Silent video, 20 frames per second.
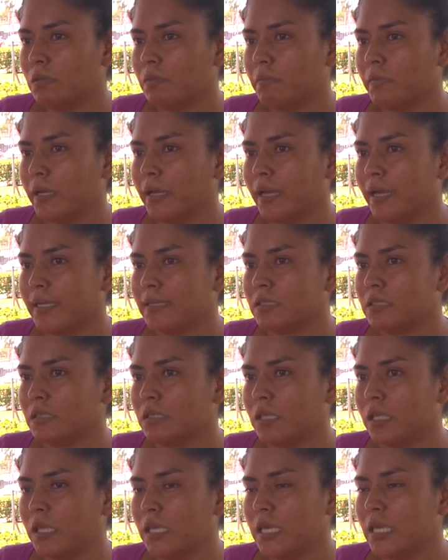Because
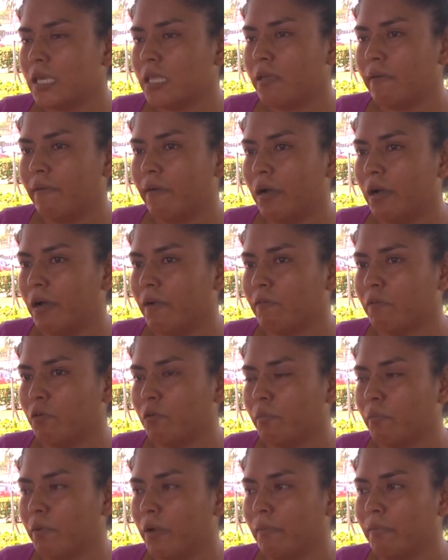he never have
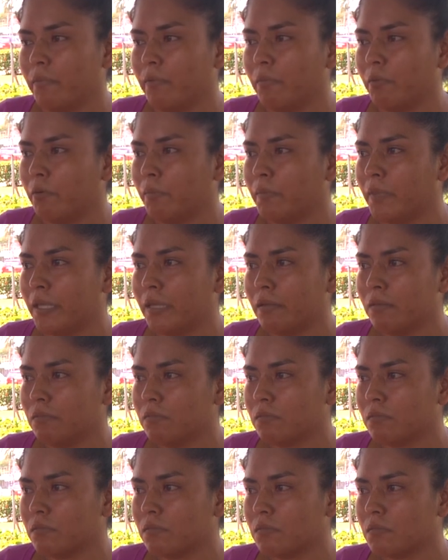no problem up there.
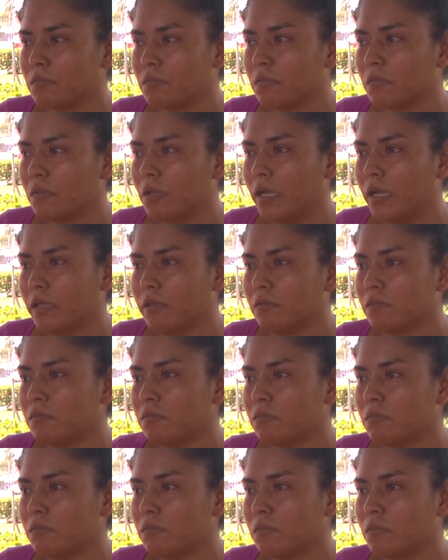And
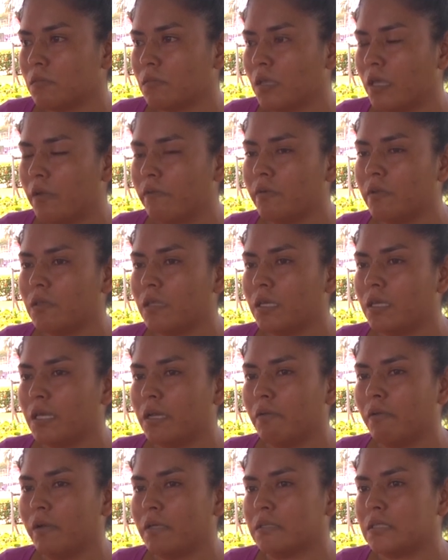Everything
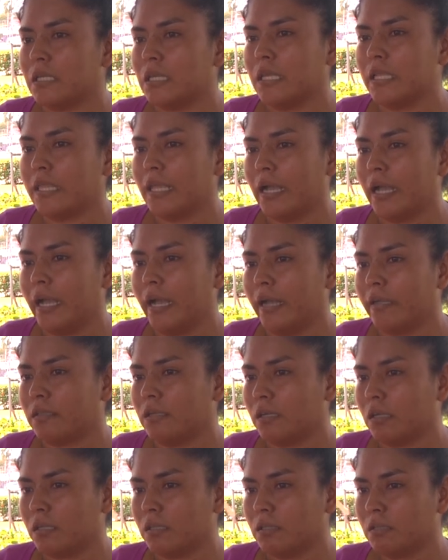was in God's
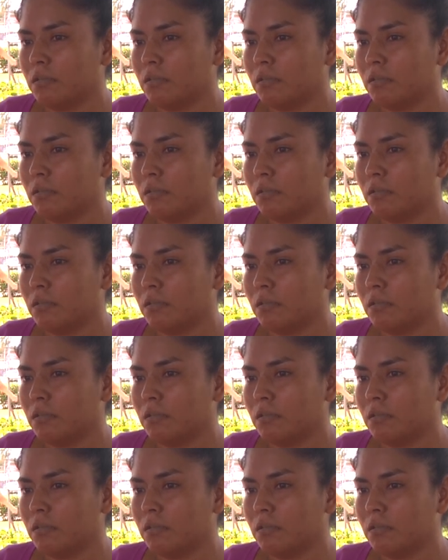hand.